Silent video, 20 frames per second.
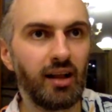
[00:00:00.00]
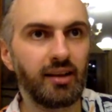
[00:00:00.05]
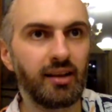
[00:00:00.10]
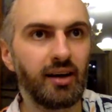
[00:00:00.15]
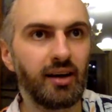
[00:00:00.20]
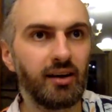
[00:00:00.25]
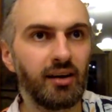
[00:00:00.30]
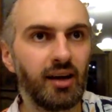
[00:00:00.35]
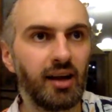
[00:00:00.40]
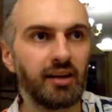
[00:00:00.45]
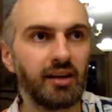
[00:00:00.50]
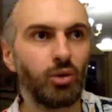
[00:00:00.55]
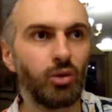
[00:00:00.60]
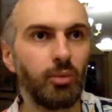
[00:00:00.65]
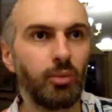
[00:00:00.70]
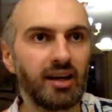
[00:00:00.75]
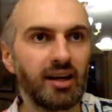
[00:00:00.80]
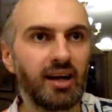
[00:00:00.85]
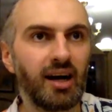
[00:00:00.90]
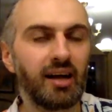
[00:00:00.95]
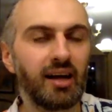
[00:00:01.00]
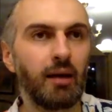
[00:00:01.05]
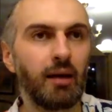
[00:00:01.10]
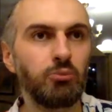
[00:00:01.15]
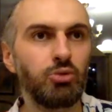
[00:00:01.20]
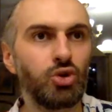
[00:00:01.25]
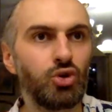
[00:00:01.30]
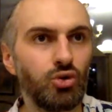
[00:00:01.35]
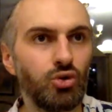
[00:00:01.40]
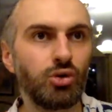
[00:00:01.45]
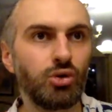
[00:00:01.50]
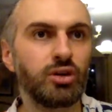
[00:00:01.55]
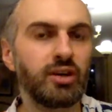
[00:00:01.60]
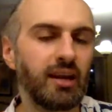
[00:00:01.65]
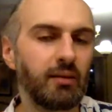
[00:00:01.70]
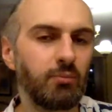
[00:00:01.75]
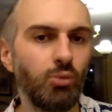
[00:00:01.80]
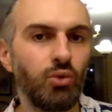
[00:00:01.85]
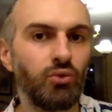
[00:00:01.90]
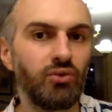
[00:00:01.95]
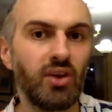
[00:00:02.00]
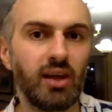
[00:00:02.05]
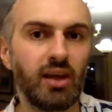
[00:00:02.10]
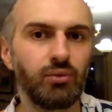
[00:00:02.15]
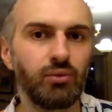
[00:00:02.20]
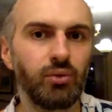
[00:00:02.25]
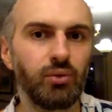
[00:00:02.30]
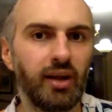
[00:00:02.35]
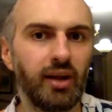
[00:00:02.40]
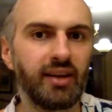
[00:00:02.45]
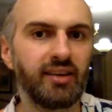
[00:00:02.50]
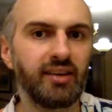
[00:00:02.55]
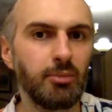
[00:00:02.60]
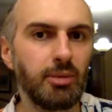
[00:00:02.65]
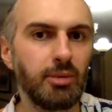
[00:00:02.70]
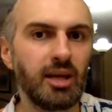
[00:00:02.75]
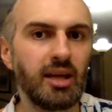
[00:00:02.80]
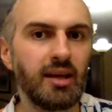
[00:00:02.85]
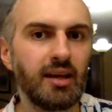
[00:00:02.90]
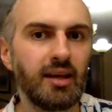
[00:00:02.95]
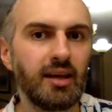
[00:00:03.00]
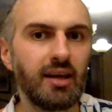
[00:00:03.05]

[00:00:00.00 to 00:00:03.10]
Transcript: And I realized, oh my God, I'm sure that movie influenced me.